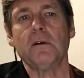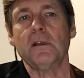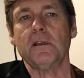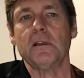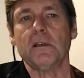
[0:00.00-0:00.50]

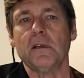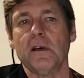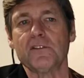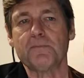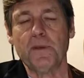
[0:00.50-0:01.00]
in
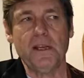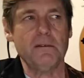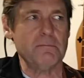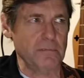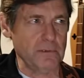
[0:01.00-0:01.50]
the
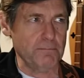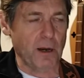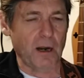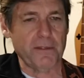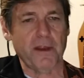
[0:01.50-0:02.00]
speed
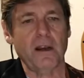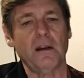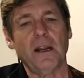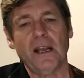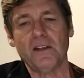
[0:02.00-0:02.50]
bar
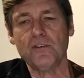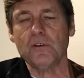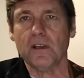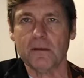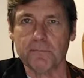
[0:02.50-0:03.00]
there, and you
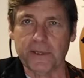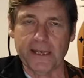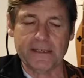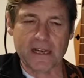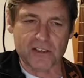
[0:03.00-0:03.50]
can
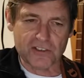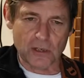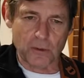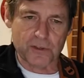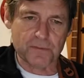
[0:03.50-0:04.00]
play it at a
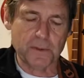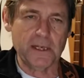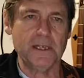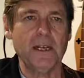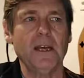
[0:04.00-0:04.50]
slower
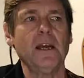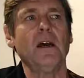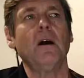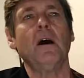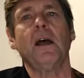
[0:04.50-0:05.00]
speed.
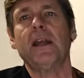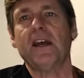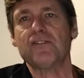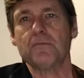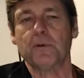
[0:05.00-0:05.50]
And
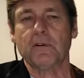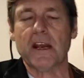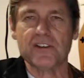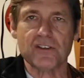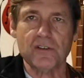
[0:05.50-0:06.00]
as you
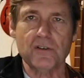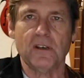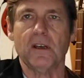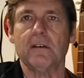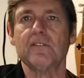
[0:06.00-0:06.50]
progress, you
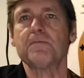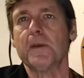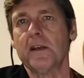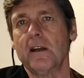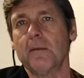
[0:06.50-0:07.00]
can
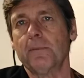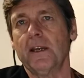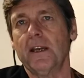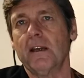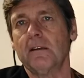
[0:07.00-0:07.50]
speed it up
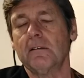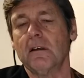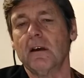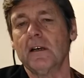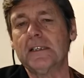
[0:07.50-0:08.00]
and
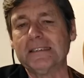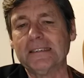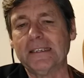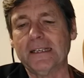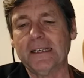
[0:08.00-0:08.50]

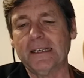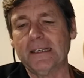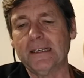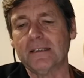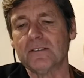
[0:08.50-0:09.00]

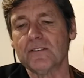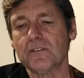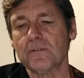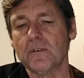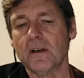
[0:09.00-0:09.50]

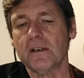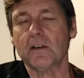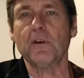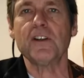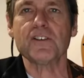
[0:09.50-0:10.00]
to
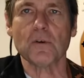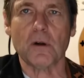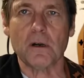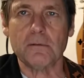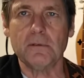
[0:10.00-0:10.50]
increase
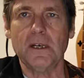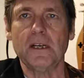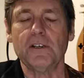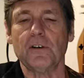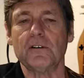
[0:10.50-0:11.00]
your
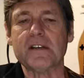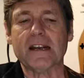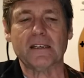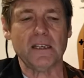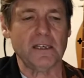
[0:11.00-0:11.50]

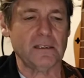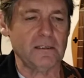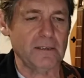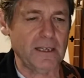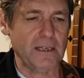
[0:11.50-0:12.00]

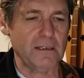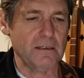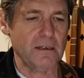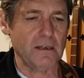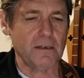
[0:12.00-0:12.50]
technique
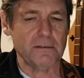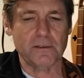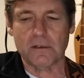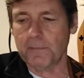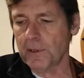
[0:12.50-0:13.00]
and
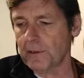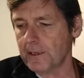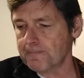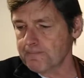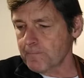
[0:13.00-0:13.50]
your ability.